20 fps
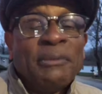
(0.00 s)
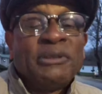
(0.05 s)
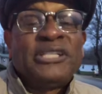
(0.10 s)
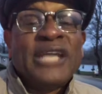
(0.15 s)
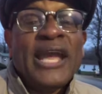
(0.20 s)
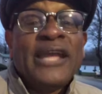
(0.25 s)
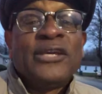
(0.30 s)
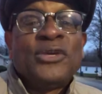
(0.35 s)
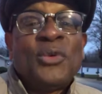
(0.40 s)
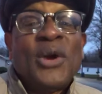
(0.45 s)
to
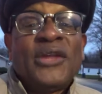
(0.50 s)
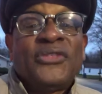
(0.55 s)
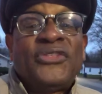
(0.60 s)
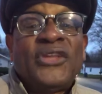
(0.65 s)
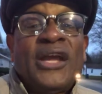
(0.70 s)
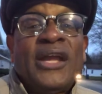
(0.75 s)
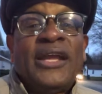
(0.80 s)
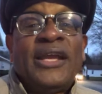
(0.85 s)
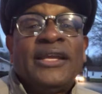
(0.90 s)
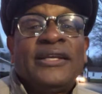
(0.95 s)
tell you one
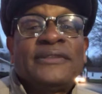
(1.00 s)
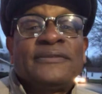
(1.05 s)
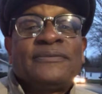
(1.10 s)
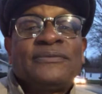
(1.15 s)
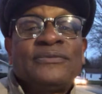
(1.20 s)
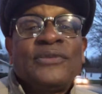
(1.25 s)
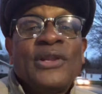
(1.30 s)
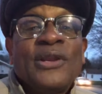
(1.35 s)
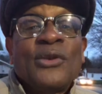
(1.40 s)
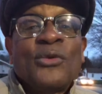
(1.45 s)
thing.
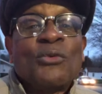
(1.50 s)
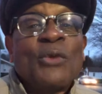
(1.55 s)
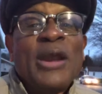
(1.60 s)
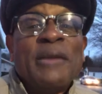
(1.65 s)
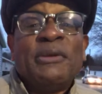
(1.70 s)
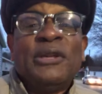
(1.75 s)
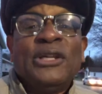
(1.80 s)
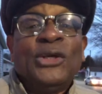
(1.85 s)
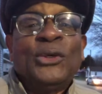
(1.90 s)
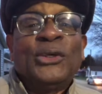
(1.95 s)

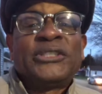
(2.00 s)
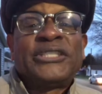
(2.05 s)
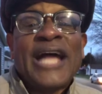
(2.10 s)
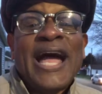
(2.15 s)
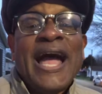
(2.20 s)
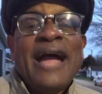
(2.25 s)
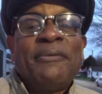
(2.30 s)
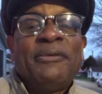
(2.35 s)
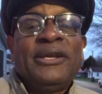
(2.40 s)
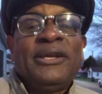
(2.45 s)
Raymond Lewis
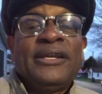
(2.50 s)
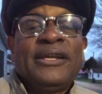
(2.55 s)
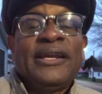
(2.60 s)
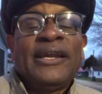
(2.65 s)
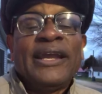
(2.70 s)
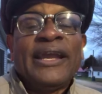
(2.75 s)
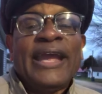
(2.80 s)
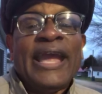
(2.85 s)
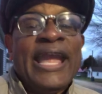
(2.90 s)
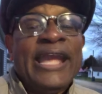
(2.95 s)
Ivey
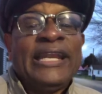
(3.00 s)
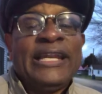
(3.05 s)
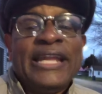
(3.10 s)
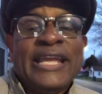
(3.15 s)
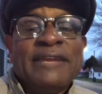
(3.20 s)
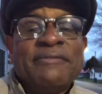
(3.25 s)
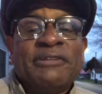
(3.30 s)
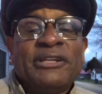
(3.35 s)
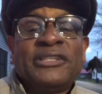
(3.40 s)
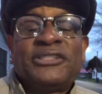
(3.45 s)
ain't
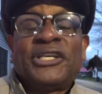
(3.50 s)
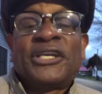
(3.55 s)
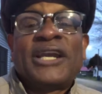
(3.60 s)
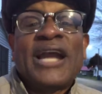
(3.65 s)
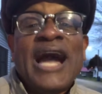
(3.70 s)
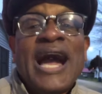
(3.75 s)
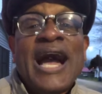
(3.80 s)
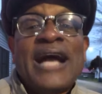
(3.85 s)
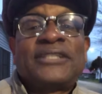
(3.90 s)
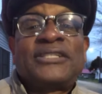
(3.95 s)
leaving it to
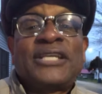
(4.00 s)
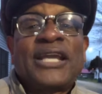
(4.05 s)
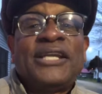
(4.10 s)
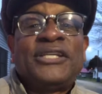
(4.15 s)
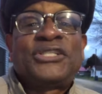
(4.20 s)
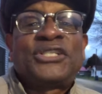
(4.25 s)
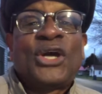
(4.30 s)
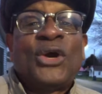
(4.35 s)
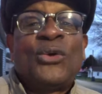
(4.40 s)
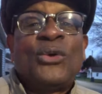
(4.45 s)
God, say
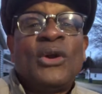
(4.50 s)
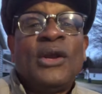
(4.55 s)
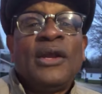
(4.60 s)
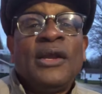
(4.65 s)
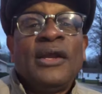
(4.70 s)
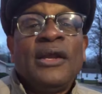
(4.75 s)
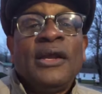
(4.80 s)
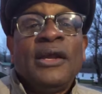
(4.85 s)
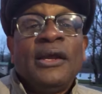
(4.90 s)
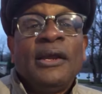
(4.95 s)
so.
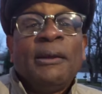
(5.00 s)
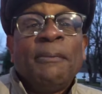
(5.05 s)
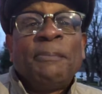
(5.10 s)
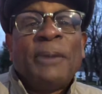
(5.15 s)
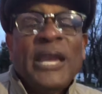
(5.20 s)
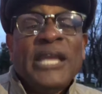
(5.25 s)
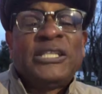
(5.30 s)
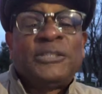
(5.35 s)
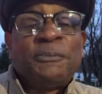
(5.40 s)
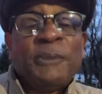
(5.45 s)

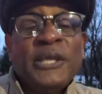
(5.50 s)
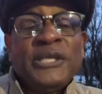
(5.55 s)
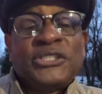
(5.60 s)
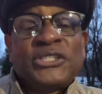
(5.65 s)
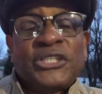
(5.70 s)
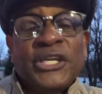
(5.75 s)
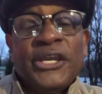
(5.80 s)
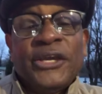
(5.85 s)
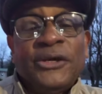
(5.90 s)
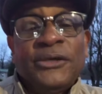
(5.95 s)
Peace be
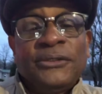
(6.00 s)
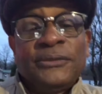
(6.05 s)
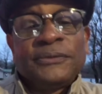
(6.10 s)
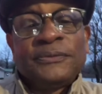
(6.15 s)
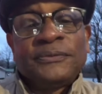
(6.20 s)
still.